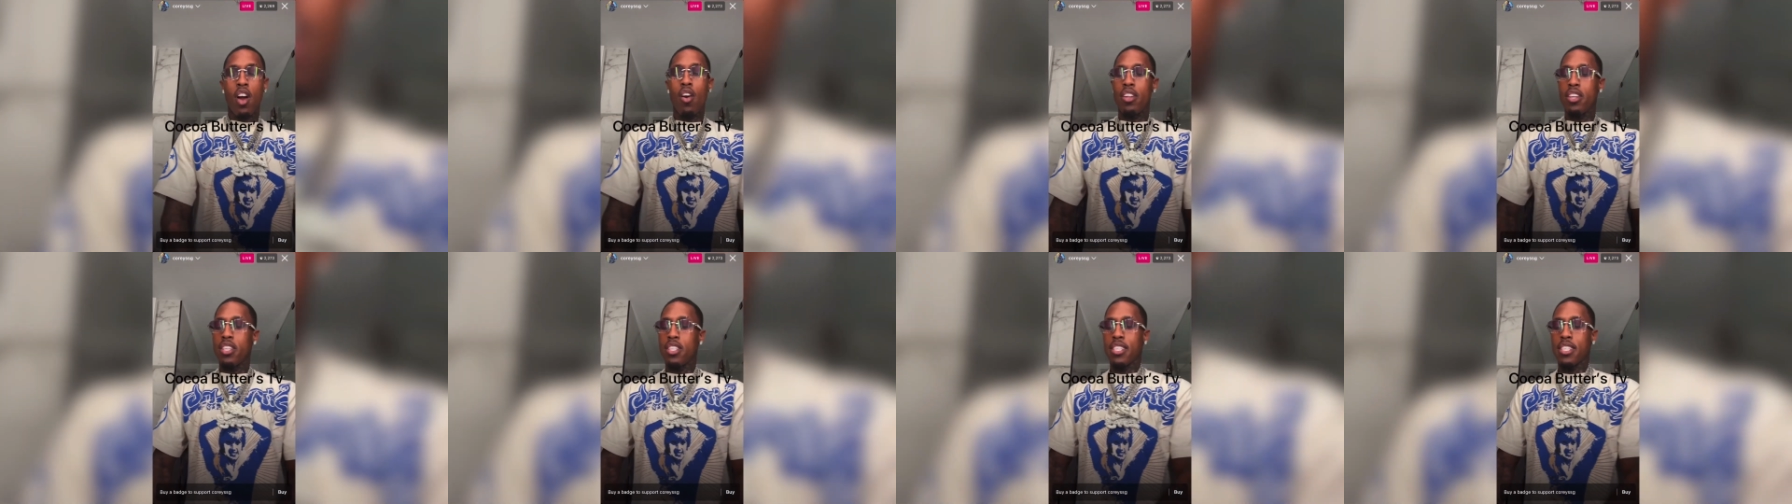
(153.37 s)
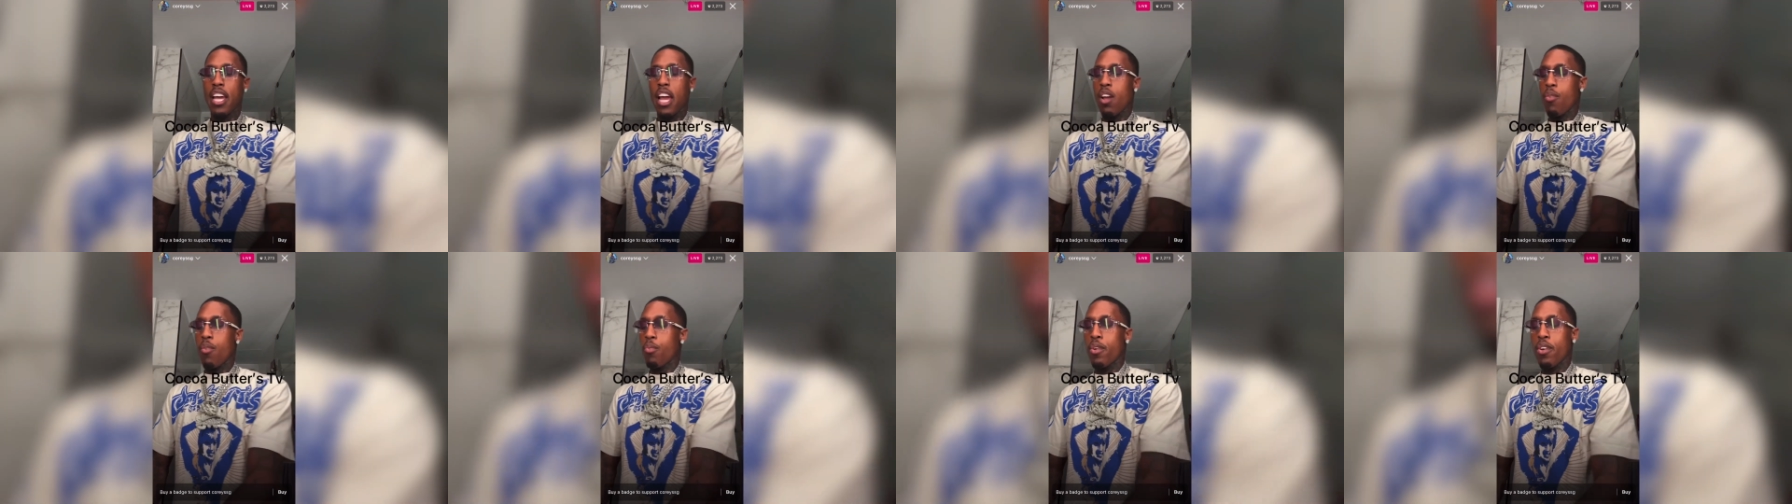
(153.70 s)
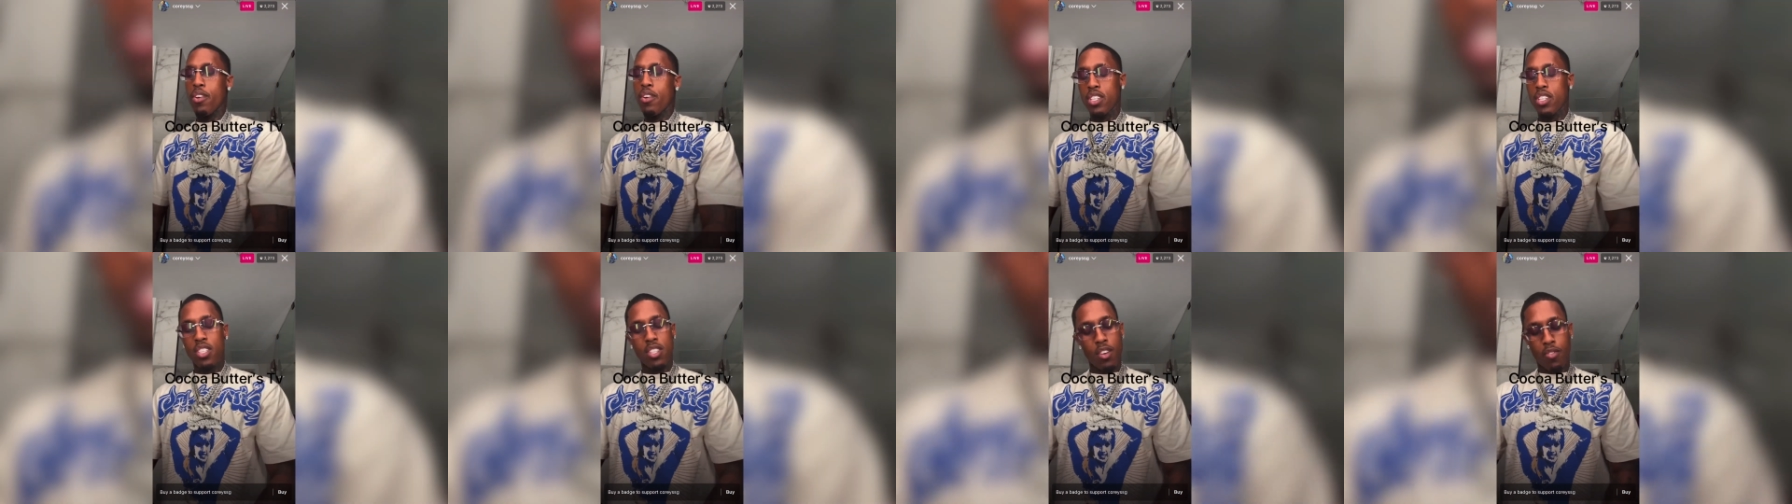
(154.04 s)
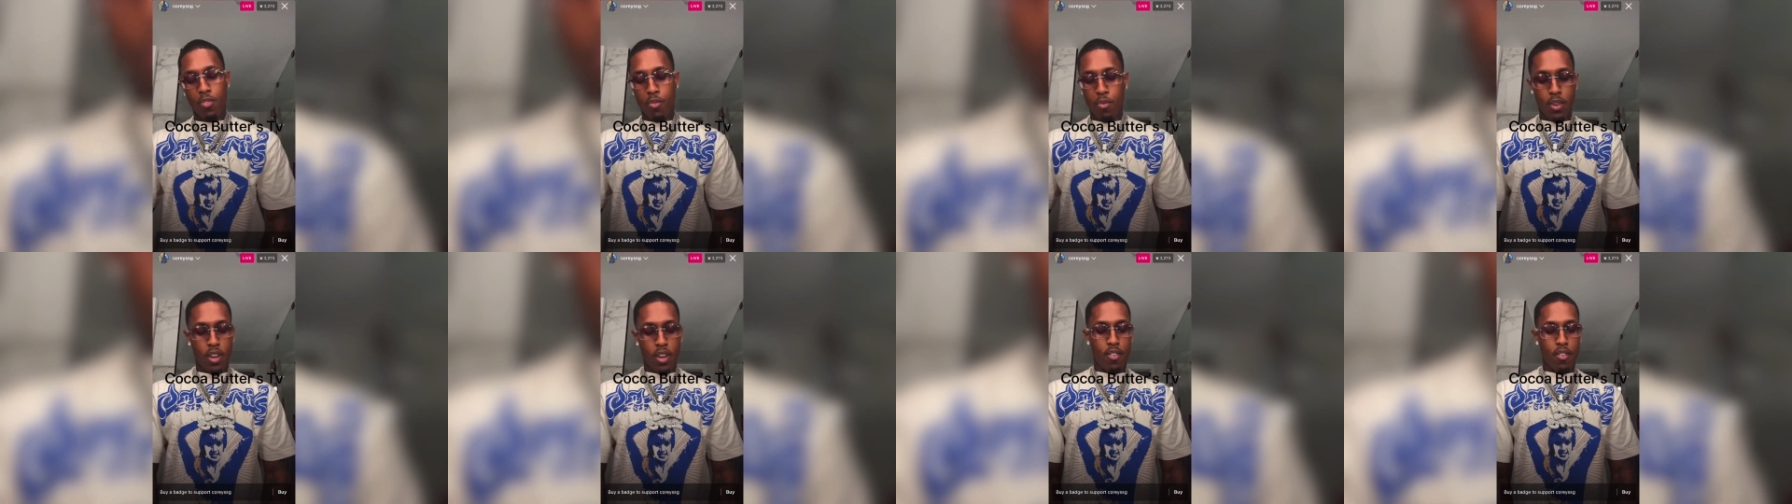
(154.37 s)
type weird stuff with
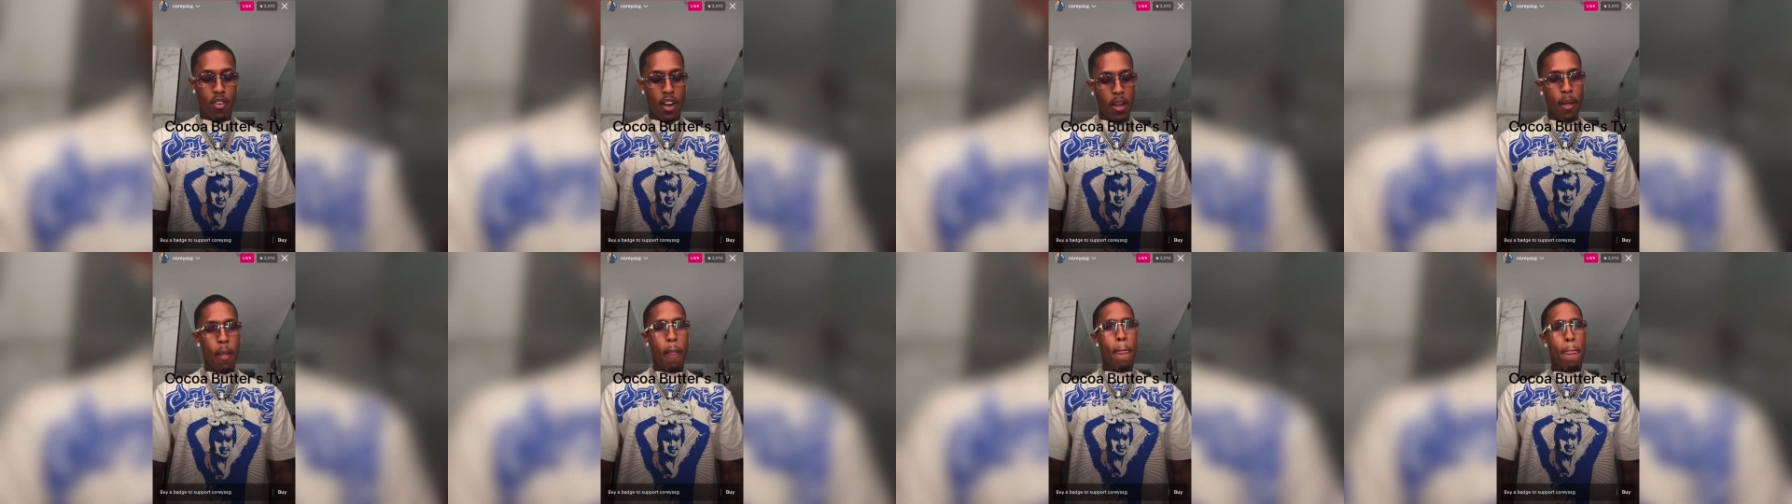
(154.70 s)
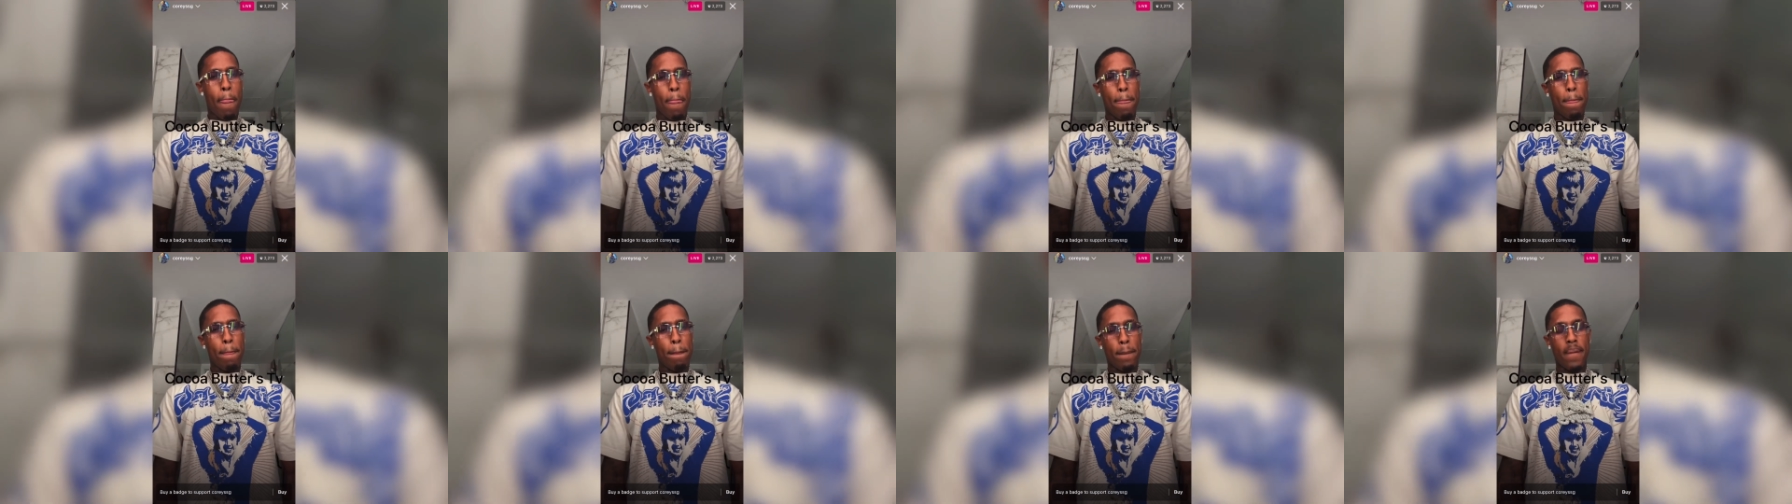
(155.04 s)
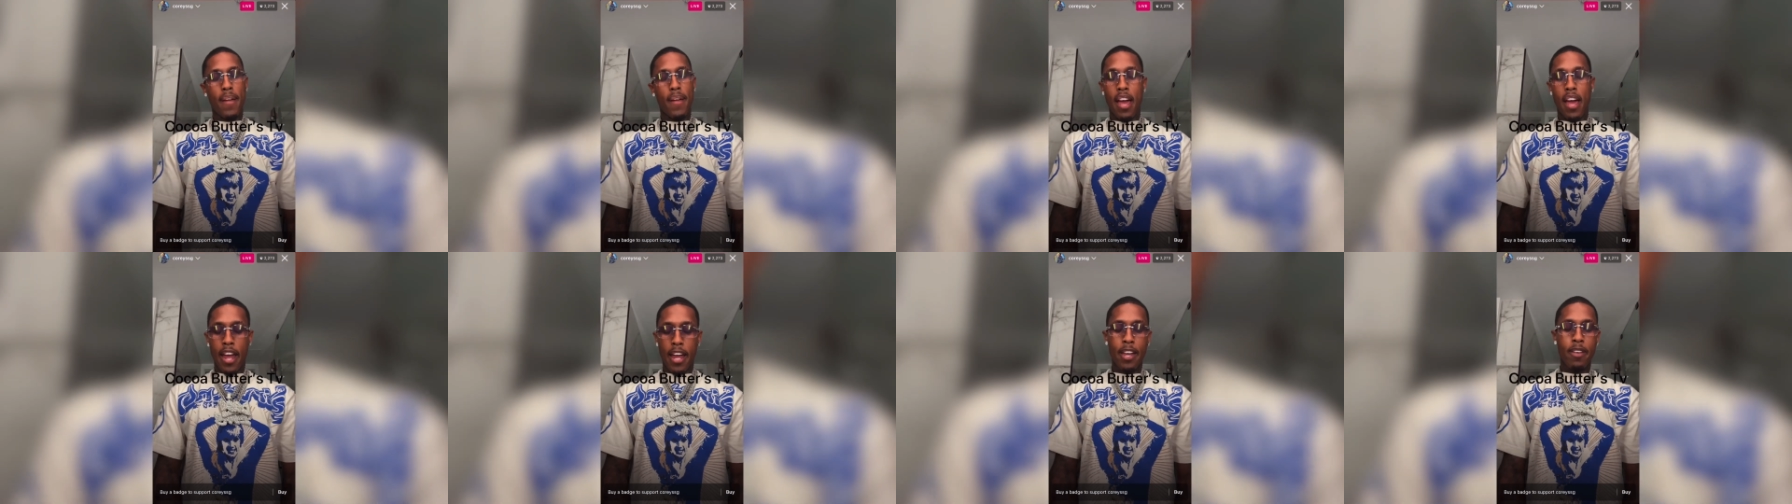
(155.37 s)
her, right? Alright?